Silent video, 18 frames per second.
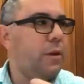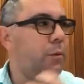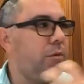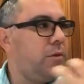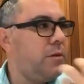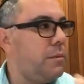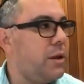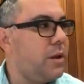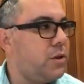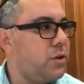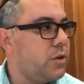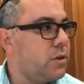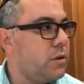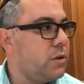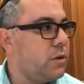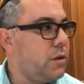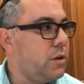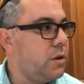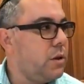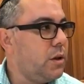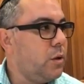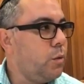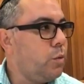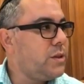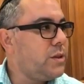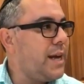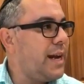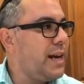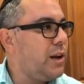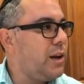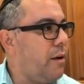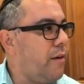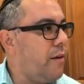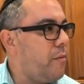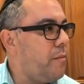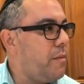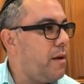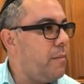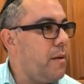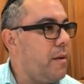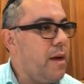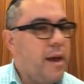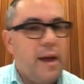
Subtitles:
were diminished, were taken away from him.